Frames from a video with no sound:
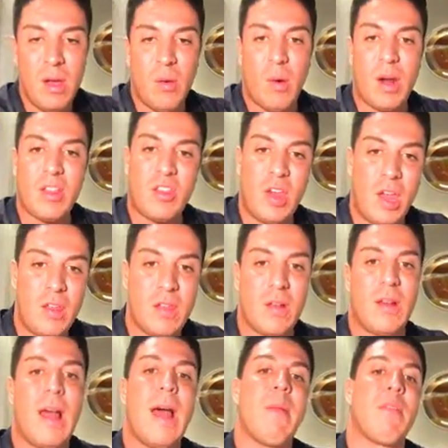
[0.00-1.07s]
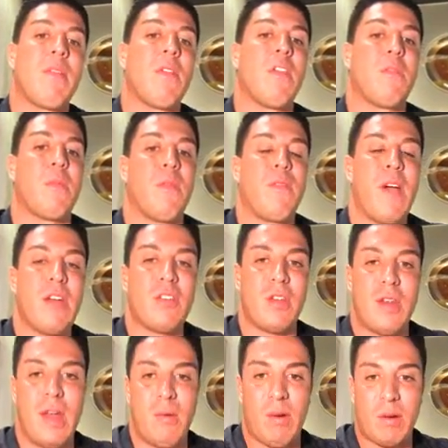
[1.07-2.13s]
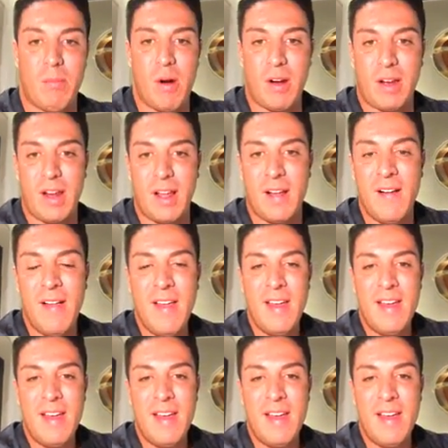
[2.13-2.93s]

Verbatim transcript: who want to change their lives through this profession, network marketing.